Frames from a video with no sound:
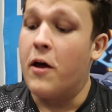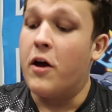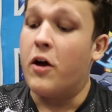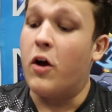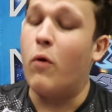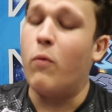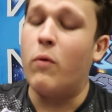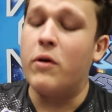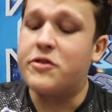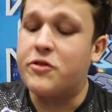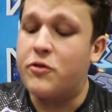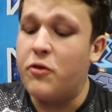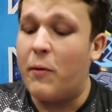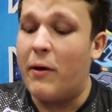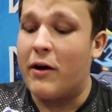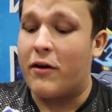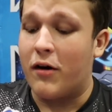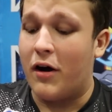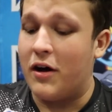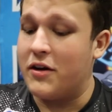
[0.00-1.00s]
but what's cool
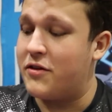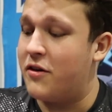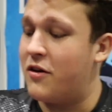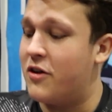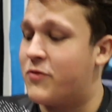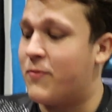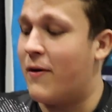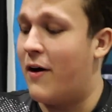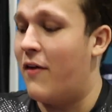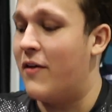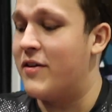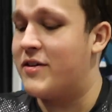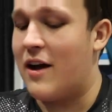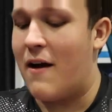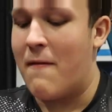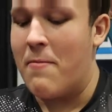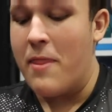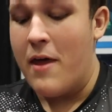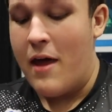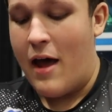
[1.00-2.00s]
at Crossout as well is
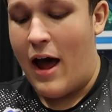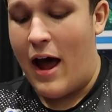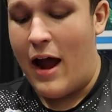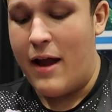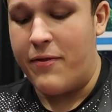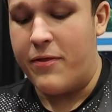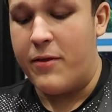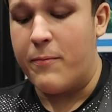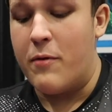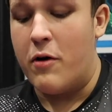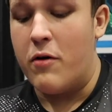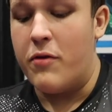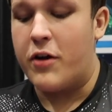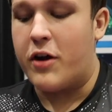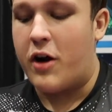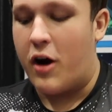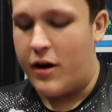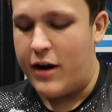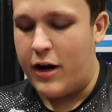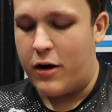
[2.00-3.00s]
the
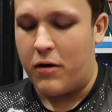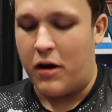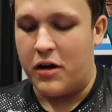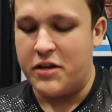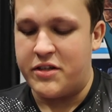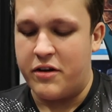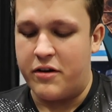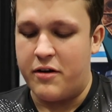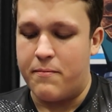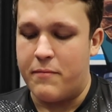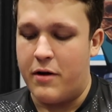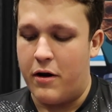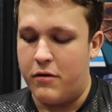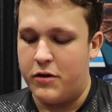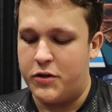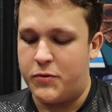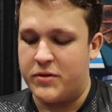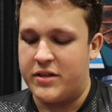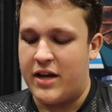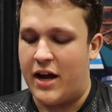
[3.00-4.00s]
card I crossouted
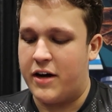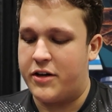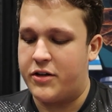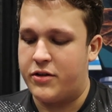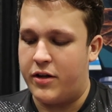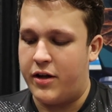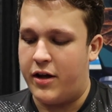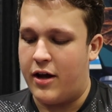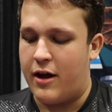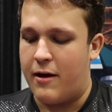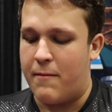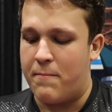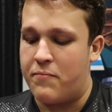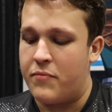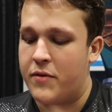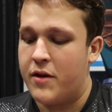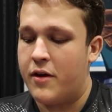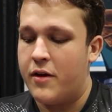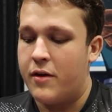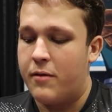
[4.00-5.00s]
most was actually
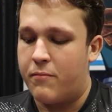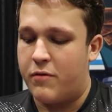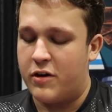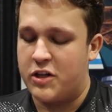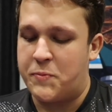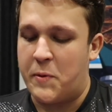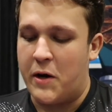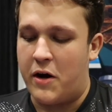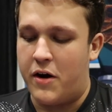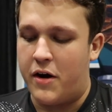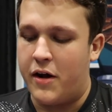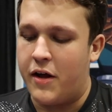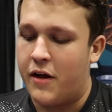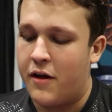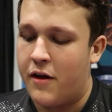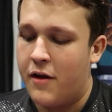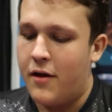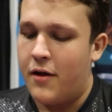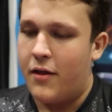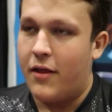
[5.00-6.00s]
Prosperity.
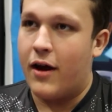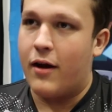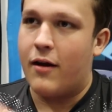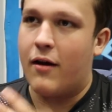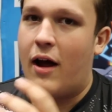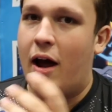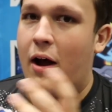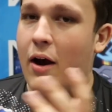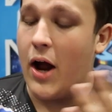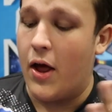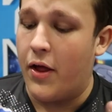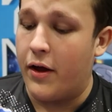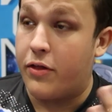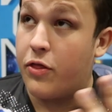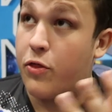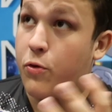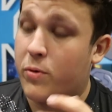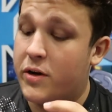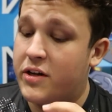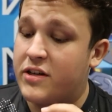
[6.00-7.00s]
Like
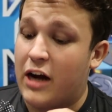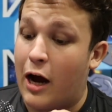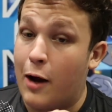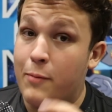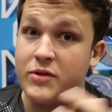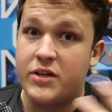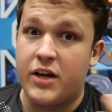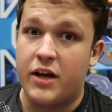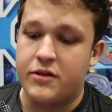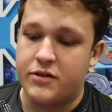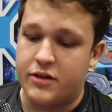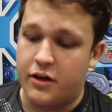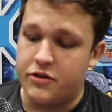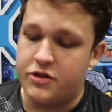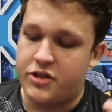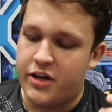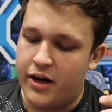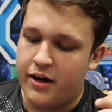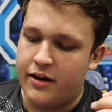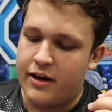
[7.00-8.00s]
3 times against
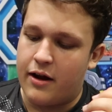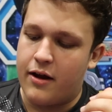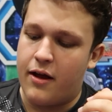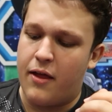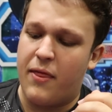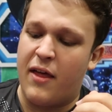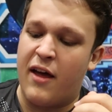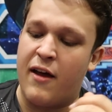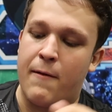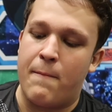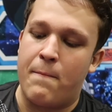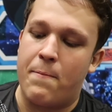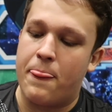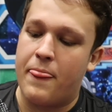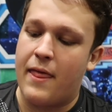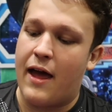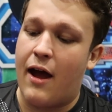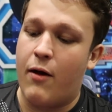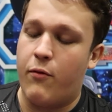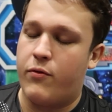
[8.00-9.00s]
Unchained.
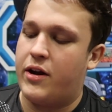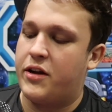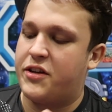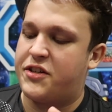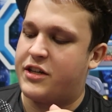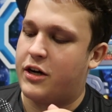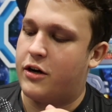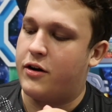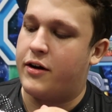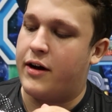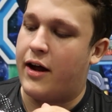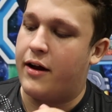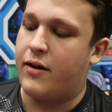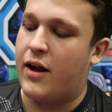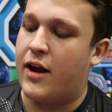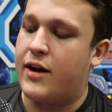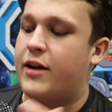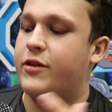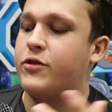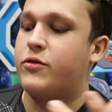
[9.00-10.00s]
When I started
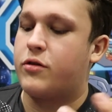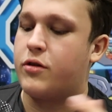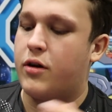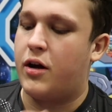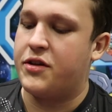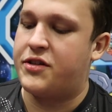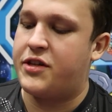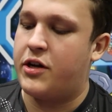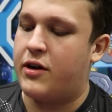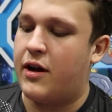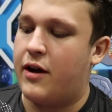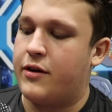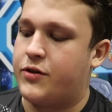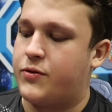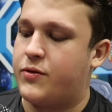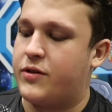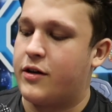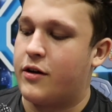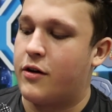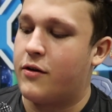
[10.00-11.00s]
and I drew Crossout, I
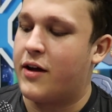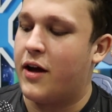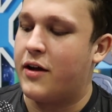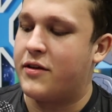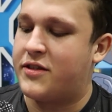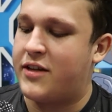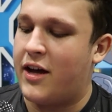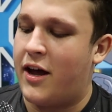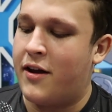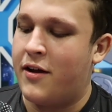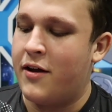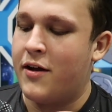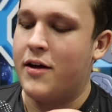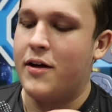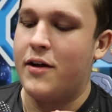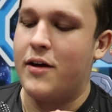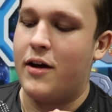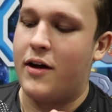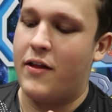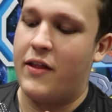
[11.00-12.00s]
just like, okay, set,
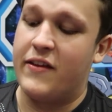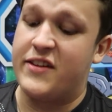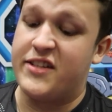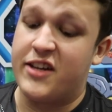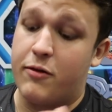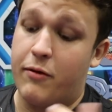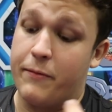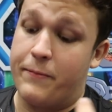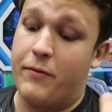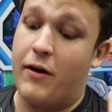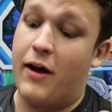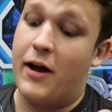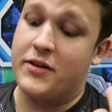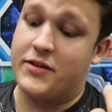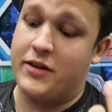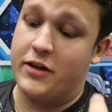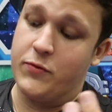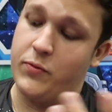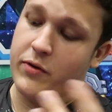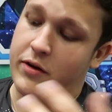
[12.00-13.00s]
and then started with
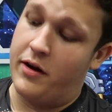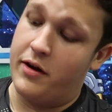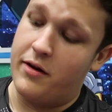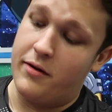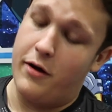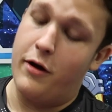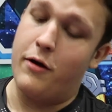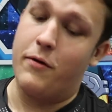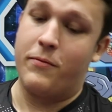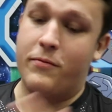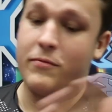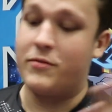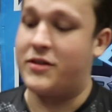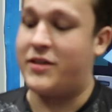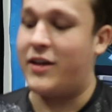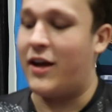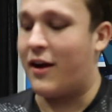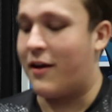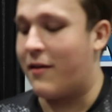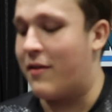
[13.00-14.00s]
Cross. And oh,
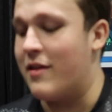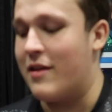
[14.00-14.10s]
sick.